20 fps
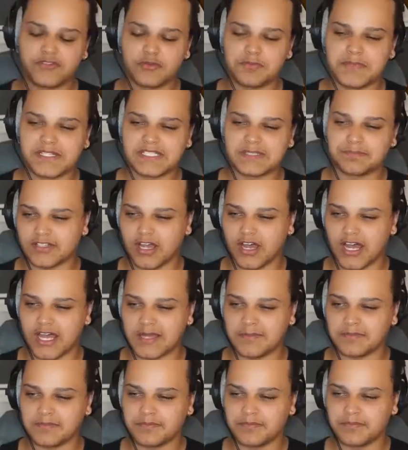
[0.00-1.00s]
you
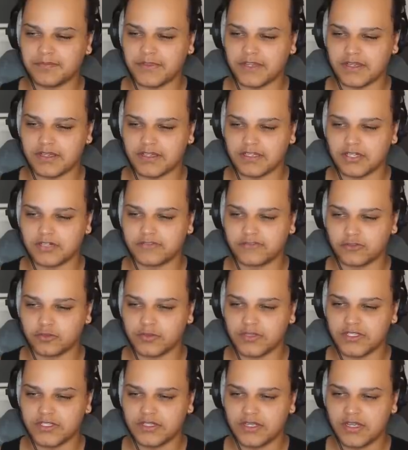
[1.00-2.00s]
mistime the low
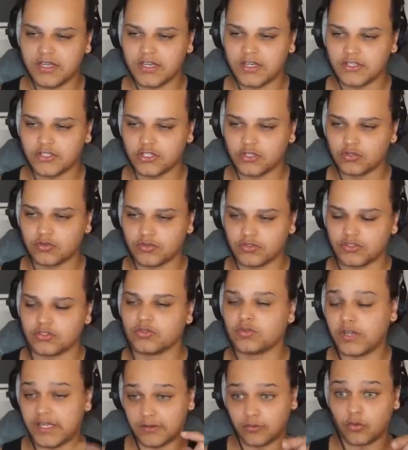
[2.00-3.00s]
forward,
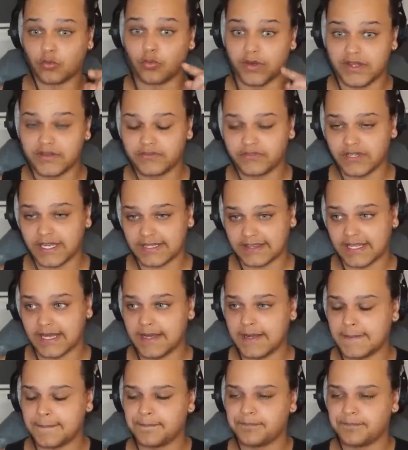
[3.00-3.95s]
it will whiff like that.